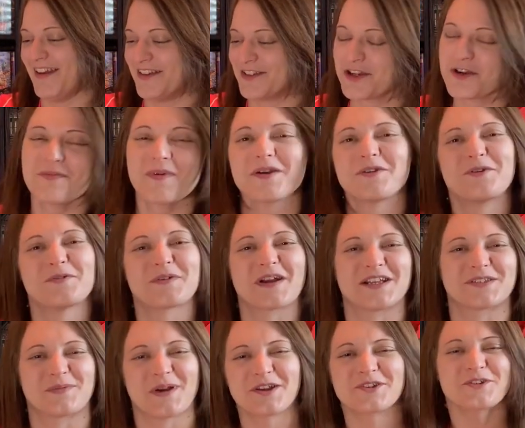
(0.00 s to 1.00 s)
don't know about you
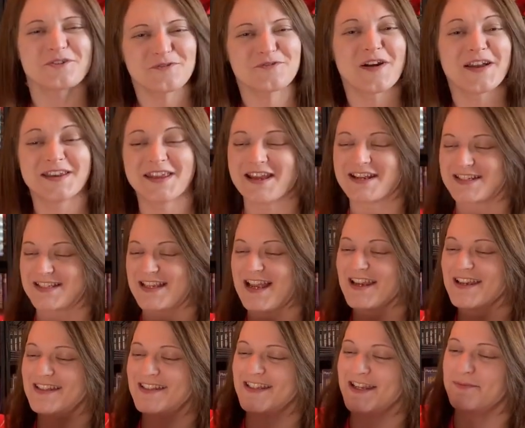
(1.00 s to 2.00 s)
guys, but I do find it
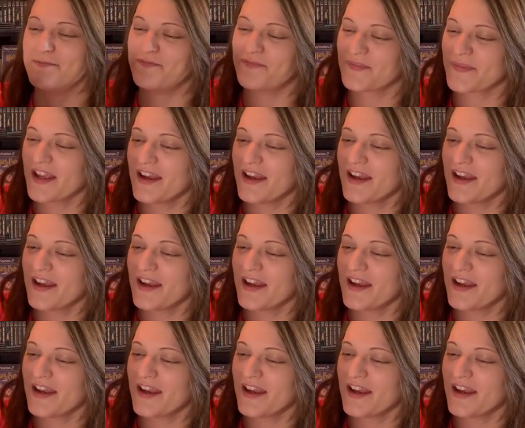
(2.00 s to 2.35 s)
exciting.